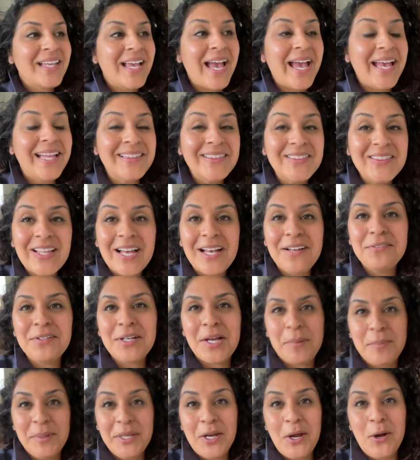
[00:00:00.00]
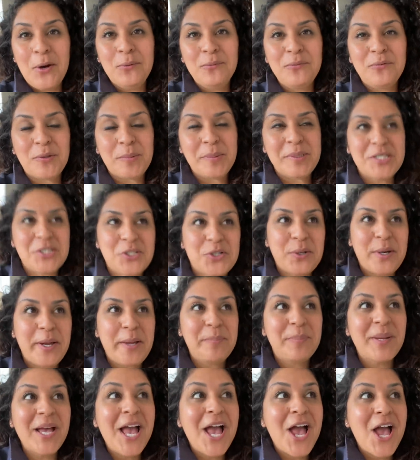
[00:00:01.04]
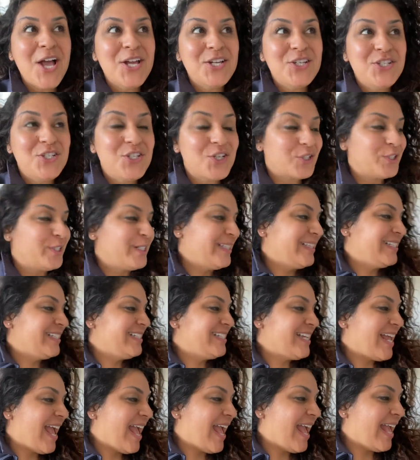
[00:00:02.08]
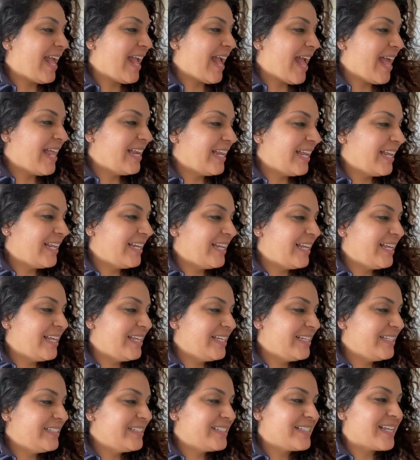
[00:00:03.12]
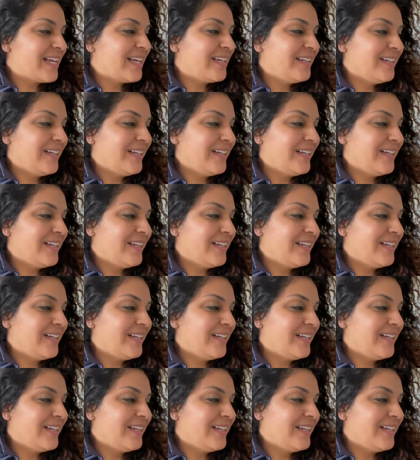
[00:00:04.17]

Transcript: I love coming home from a trip during the day, and it is